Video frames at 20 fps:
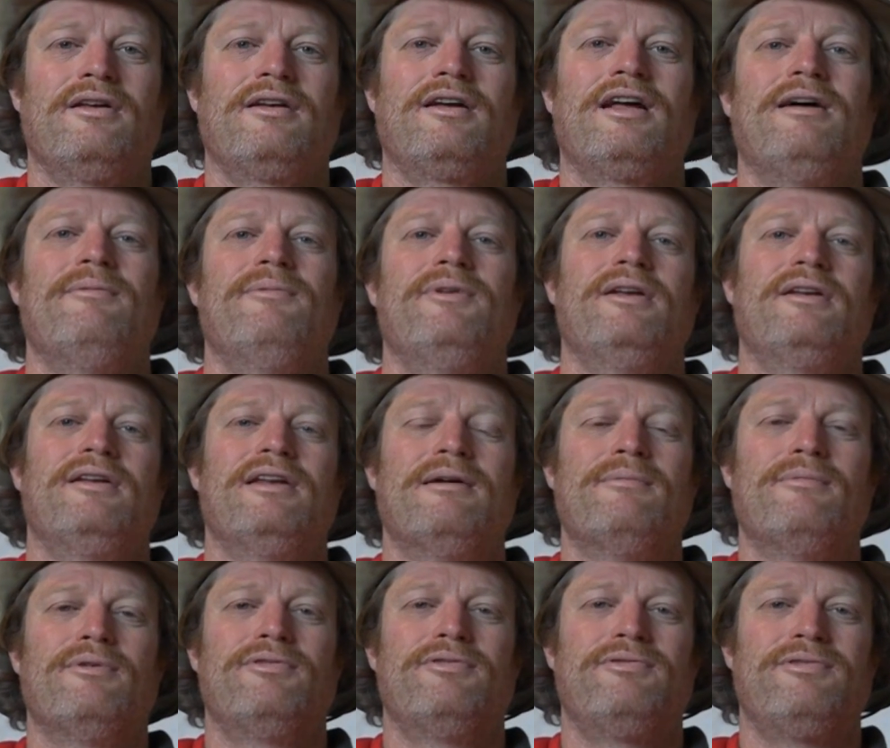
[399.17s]
coming at
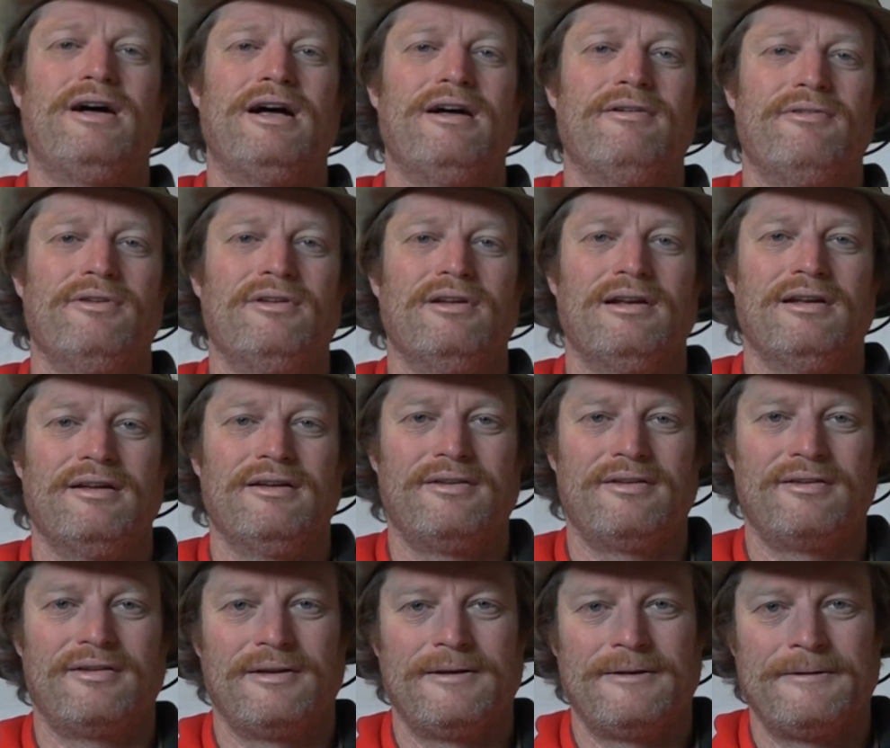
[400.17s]
number 5 on the
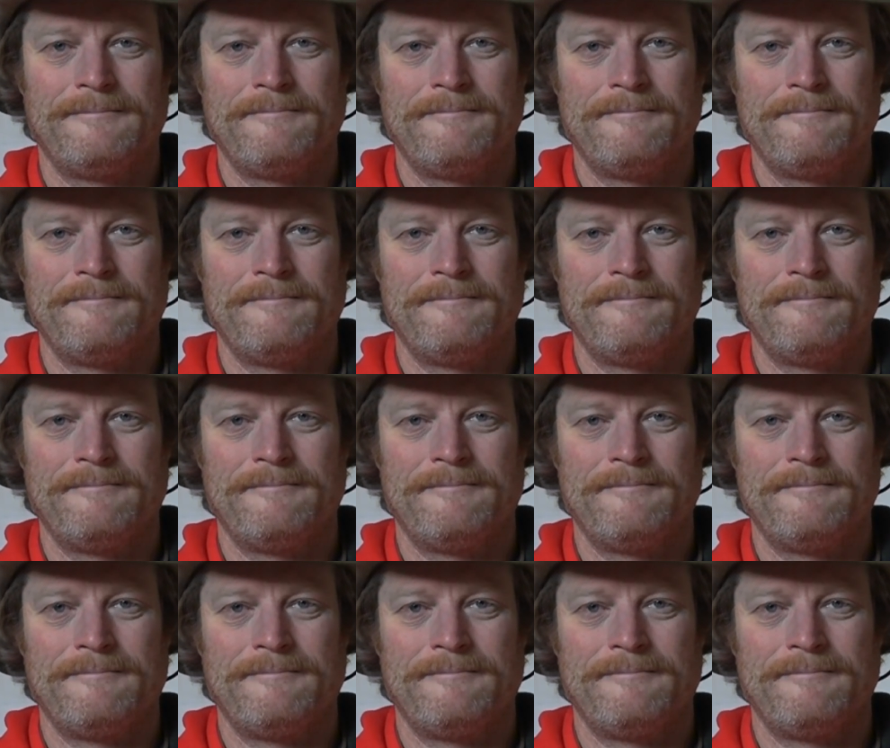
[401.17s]
list.